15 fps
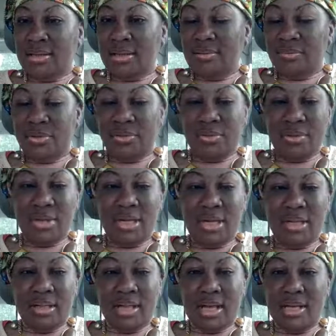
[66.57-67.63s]
I'm sure
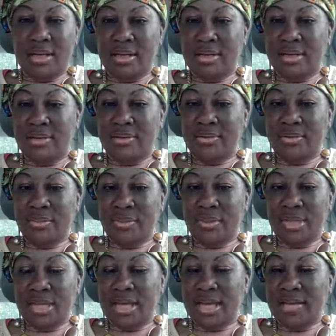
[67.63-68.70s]
a lot of others
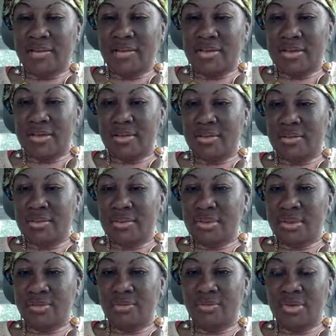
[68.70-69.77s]
will catch this
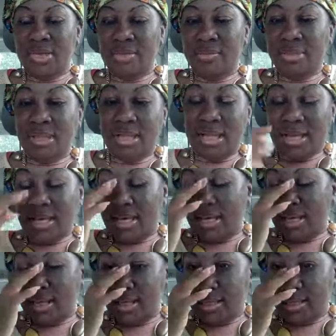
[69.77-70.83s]
on the
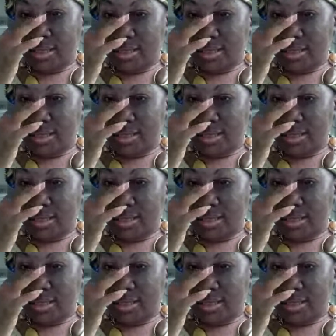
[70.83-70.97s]
replay.